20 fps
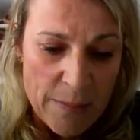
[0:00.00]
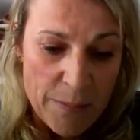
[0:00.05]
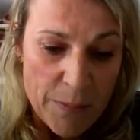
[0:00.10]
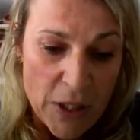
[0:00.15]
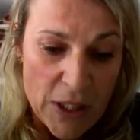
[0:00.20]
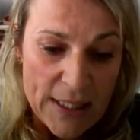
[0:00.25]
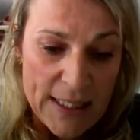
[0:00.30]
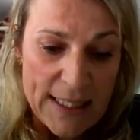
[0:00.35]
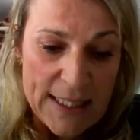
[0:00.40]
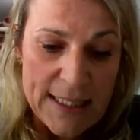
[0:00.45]

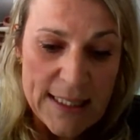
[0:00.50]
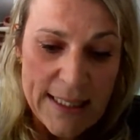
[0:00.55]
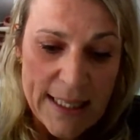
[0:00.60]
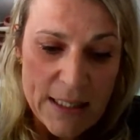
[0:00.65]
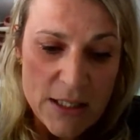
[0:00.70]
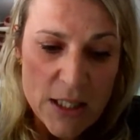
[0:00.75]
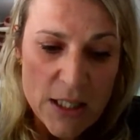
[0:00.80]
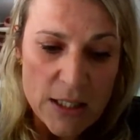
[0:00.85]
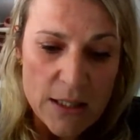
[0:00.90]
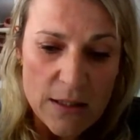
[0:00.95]
But these
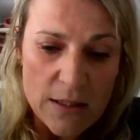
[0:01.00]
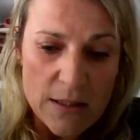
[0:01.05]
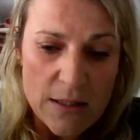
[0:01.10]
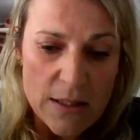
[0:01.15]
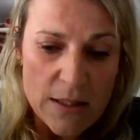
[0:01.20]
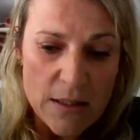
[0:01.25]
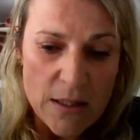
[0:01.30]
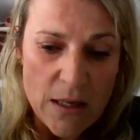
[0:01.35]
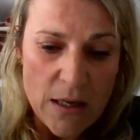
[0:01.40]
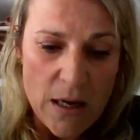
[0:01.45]

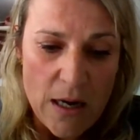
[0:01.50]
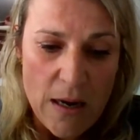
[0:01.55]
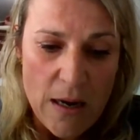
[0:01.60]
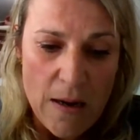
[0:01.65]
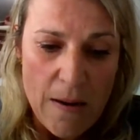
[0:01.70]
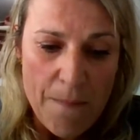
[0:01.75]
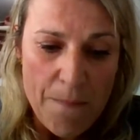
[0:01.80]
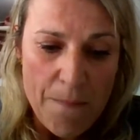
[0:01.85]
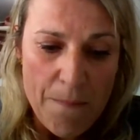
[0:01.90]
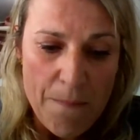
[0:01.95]
tensions
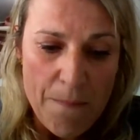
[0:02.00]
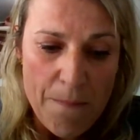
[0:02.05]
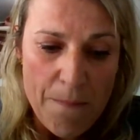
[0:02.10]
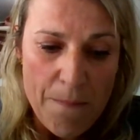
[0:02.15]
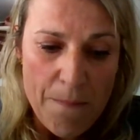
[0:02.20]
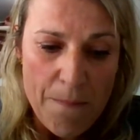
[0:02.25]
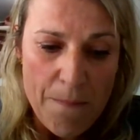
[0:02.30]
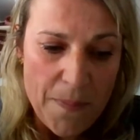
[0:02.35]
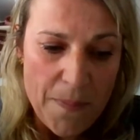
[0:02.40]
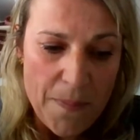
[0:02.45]
uh,
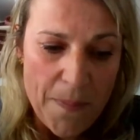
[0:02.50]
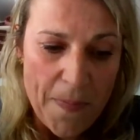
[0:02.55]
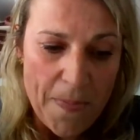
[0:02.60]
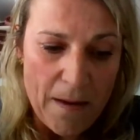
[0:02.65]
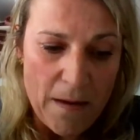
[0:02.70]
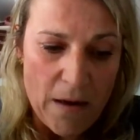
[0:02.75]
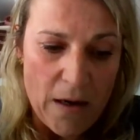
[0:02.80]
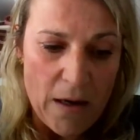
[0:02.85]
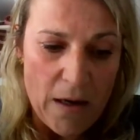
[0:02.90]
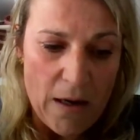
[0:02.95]

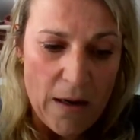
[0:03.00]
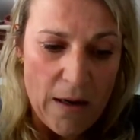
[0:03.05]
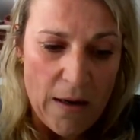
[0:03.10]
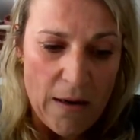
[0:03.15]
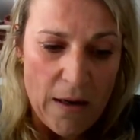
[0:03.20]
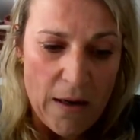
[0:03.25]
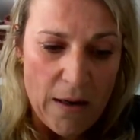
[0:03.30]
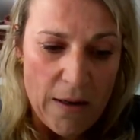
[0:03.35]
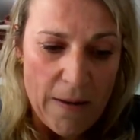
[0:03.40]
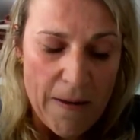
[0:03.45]

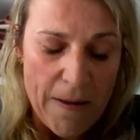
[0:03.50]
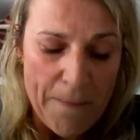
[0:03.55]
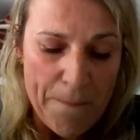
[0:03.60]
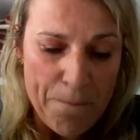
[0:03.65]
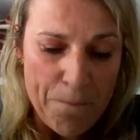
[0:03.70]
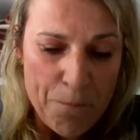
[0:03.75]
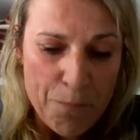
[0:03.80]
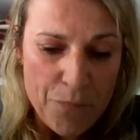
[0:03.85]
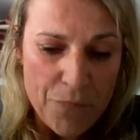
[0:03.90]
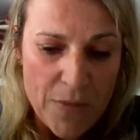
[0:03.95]
are
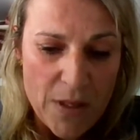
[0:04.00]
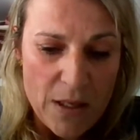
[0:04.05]
um,